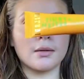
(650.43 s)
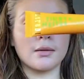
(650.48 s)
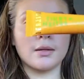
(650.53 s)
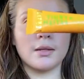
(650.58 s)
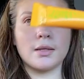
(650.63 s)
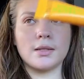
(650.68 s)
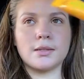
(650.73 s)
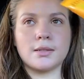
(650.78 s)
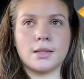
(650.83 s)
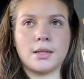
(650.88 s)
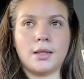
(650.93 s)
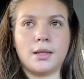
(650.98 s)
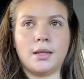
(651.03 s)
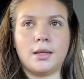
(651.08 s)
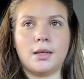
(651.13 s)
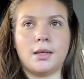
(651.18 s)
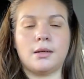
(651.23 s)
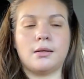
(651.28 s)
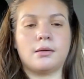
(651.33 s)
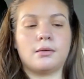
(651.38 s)
this,
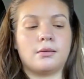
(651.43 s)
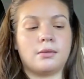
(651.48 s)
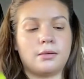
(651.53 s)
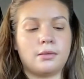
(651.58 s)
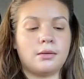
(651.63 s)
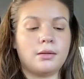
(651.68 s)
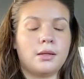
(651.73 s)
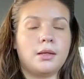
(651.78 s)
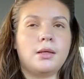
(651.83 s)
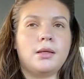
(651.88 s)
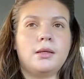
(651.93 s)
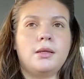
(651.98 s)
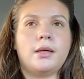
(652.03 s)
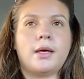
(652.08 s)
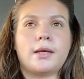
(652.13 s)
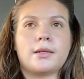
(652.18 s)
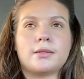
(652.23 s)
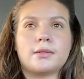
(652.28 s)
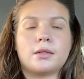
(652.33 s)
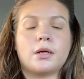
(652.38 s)
and
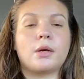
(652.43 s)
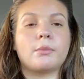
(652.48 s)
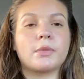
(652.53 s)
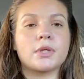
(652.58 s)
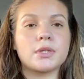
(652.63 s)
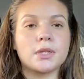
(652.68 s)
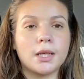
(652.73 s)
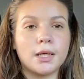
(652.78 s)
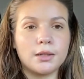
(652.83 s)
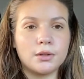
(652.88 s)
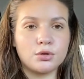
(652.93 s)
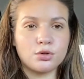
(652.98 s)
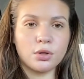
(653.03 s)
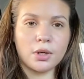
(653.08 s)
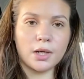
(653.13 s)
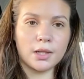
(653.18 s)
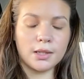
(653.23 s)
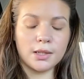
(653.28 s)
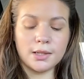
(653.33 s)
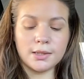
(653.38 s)
yeah, so I'm excited to
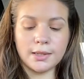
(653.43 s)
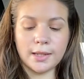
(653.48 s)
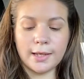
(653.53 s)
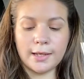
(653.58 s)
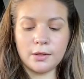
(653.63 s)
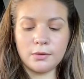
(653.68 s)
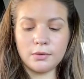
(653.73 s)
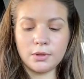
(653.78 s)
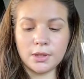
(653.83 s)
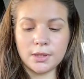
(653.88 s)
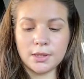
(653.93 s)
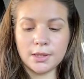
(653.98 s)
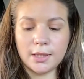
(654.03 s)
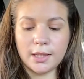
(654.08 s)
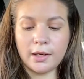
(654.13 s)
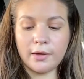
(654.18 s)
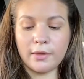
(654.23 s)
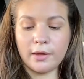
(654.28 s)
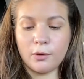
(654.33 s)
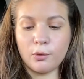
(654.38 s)
try these out and see
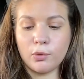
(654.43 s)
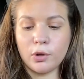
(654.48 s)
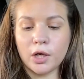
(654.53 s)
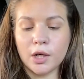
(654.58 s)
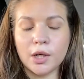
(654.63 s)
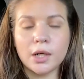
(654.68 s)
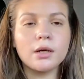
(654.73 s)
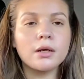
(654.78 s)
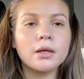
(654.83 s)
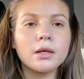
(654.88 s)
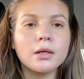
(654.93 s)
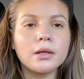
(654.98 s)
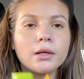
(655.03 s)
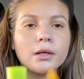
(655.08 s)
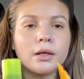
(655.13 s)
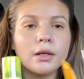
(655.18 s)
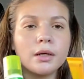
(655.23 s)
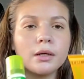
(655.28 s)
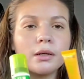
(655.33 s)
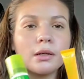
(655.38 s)
how they work.
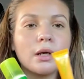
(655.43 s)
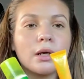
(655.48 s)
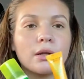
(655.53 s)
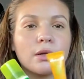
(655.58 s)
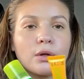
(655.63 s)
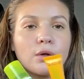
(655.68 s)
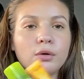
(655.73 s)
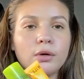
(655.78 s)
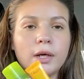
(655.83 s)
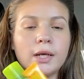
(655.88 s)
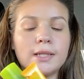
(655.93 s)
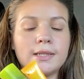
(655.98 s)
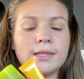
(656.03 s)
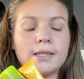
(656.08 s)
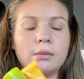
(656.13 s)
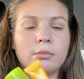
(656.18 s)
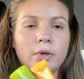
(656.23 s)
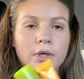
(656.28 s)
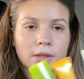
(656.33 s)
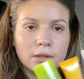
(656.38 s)
Nothing
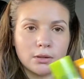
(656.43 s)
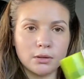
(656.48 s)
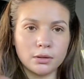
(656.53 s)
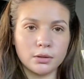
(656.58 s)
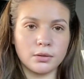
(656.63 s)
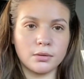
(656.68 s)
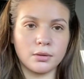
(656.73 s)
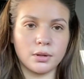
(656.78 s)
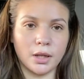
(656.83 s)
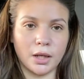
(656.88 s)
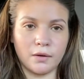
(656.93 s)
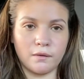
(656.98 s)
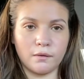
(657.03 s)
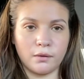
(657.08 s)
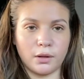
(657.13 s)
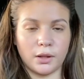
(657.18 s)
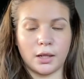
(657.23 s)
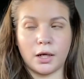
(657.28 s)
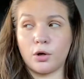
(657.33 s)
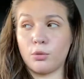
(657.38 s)
crazy, but I feel
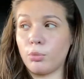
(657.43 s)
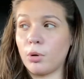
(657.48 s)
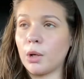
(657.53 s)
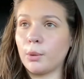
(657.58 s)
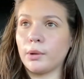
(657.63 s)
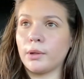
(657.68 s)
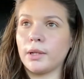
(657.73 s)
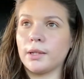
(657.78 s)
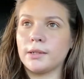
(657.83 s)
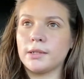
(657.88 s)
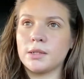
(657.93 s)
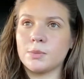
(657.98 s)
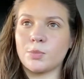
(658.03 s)
like I'll probably like these